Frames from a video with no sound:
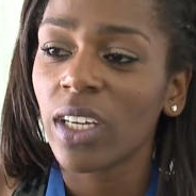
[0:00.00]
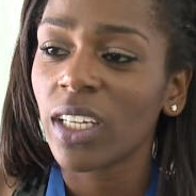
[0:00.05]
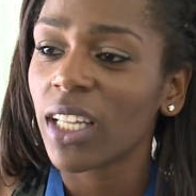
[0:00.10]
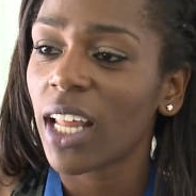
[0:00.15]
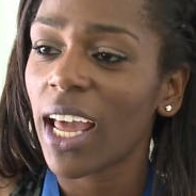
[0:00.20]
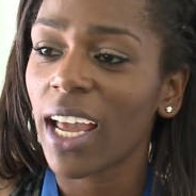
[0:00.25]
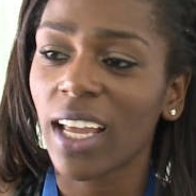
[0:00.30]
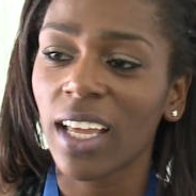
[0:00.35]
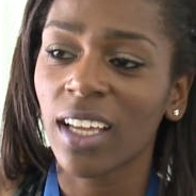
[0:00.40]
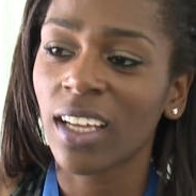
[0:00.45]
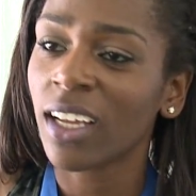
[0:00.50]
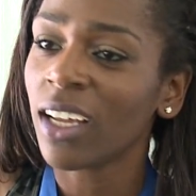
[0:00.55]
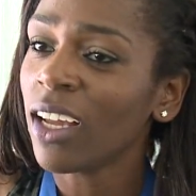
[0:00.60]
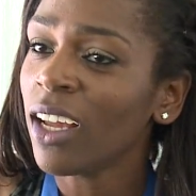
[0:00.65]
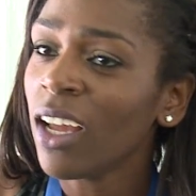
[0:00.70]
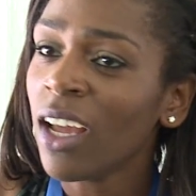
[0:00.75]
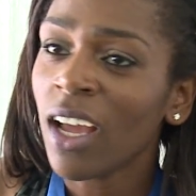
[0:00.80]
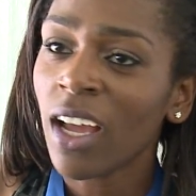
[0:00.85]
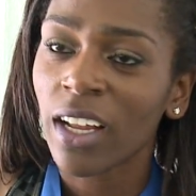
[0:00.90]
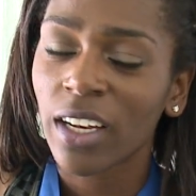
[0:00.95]
Like,
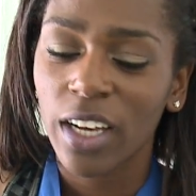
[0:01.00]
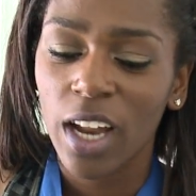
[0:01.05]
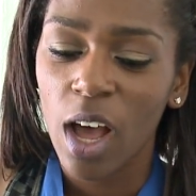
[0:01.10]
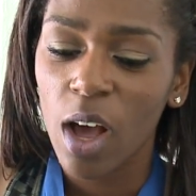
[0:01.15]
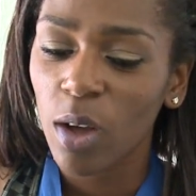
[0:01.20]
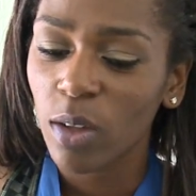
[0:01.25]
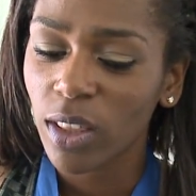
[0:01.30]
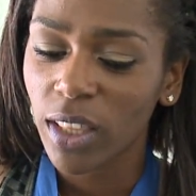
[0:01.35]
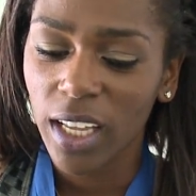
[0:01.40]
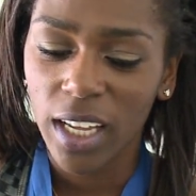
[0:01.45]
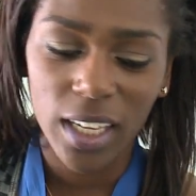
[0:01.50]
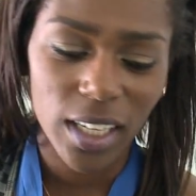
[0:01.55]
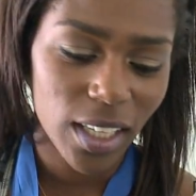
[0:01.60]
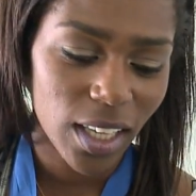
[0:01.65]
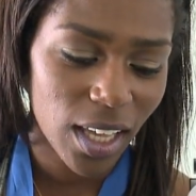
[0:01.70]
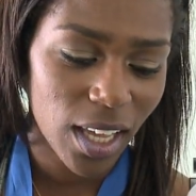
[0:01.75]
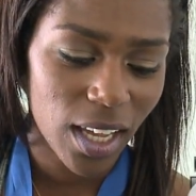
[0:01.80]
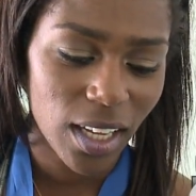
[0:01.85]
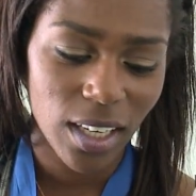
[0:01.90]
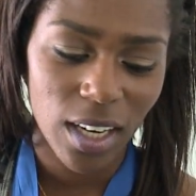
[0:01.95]
no
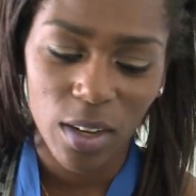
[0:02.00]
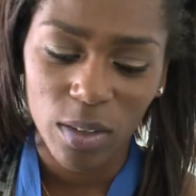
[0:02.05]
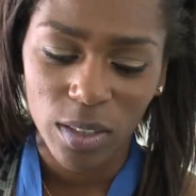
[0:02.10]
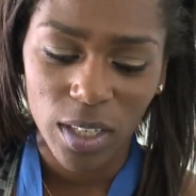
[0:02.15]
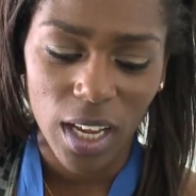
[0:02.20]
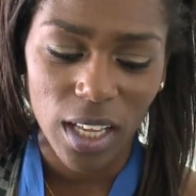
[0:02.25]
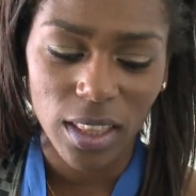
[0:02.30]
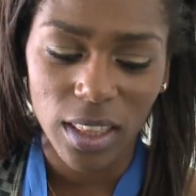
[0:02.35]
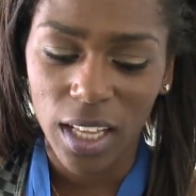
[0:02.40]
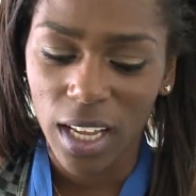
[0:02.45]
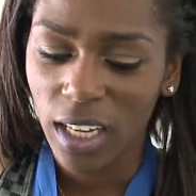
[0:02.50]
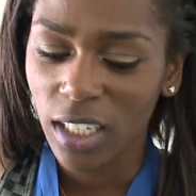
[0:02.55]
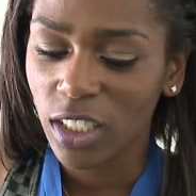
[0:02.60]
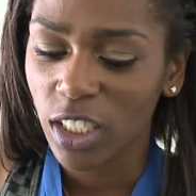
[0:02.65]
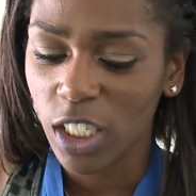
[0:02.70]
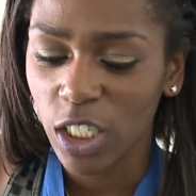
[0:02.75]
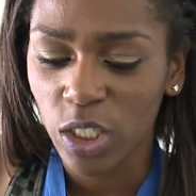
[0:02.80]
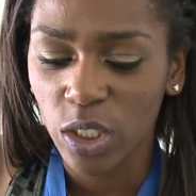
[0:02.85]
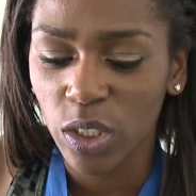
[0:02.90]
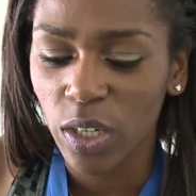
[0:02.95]
thinking, no nothing.
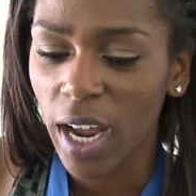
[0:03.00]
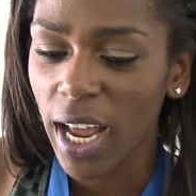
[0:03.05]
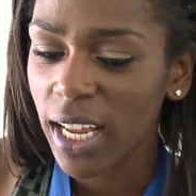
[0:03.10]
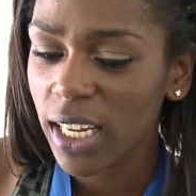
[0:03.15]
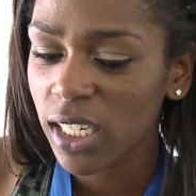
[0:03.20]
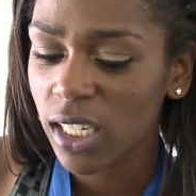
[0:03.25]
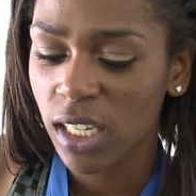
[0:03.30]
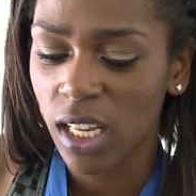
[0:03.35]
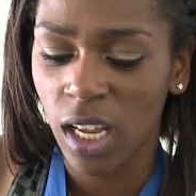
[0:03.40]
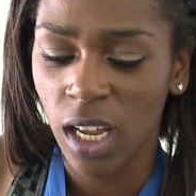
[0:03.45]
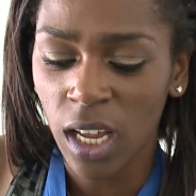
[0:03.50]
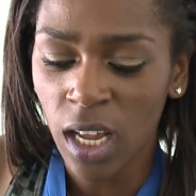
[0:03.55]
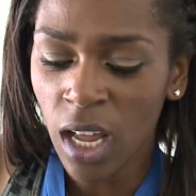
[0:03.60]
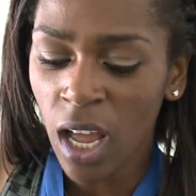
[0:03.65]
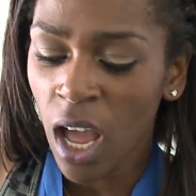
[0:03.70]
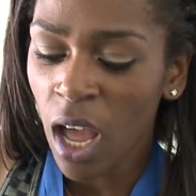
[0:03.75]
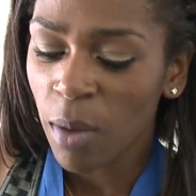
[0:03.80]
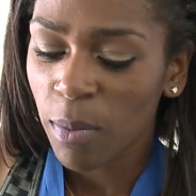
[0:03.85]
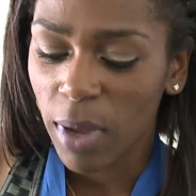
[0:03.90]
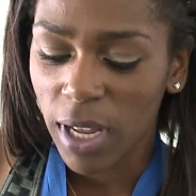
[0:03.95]
Just trust
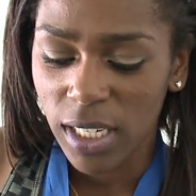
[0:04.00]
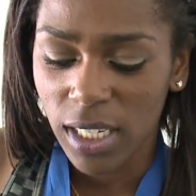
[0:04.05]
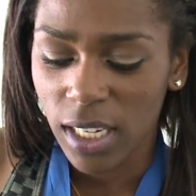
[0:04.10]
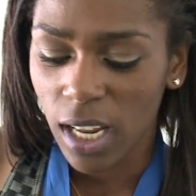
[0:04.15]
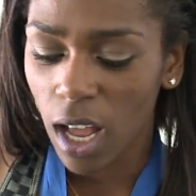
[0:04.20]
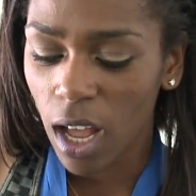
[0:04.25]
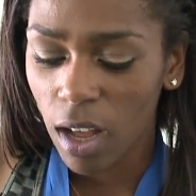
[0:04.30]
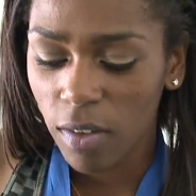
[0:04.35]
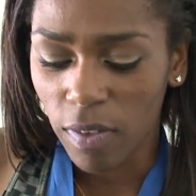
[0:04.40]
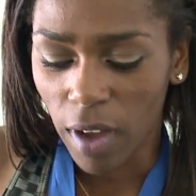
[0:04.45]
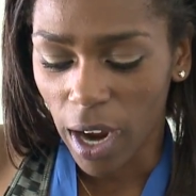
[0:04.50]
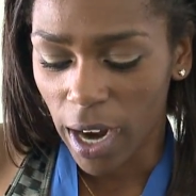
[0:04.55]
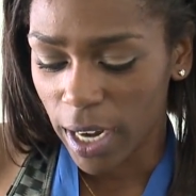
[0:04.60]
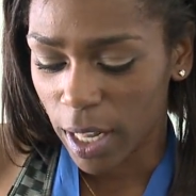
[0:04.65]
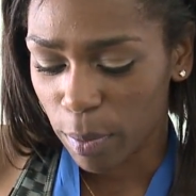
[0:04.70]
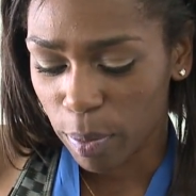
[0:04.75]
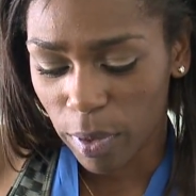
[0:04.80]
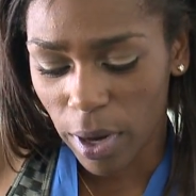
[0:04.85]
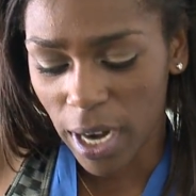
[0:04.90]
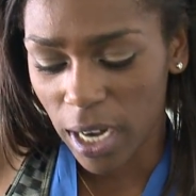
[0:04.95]
myself. I
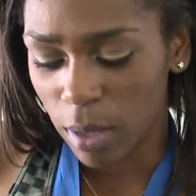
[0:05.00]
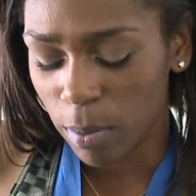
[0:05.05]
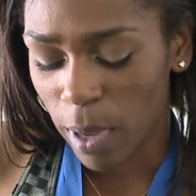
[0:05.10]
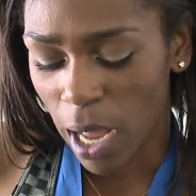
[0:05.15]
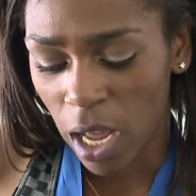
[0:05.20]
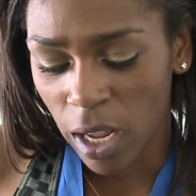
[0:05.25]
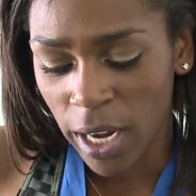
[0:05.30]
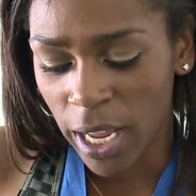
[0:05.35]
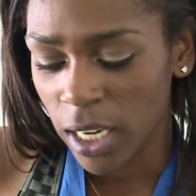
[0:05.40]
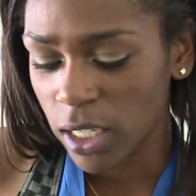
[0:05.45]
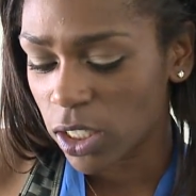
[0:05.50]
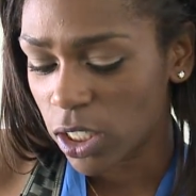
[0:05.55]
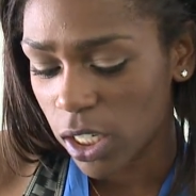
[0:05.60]
already prayed about it.